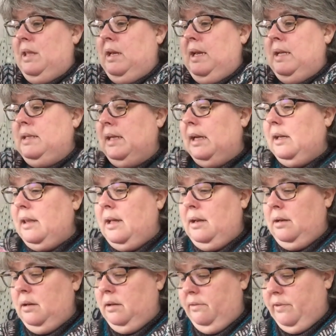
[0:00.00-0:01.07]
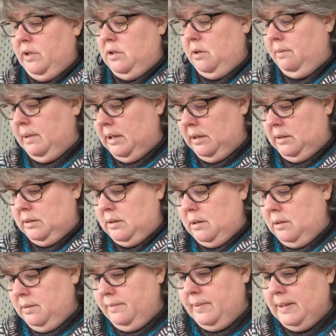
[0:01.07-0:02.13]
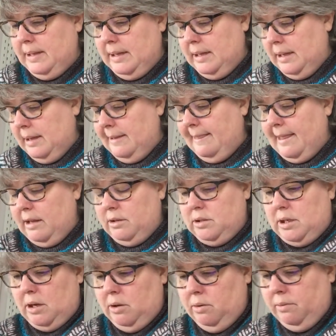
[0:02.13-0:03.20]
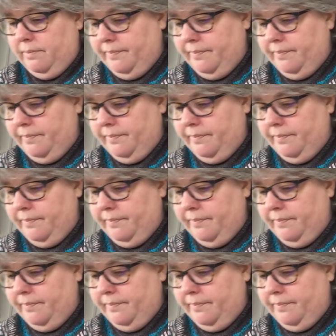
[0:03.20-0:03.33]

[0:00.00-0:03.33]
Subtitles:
knitting then if you're doing it as a... So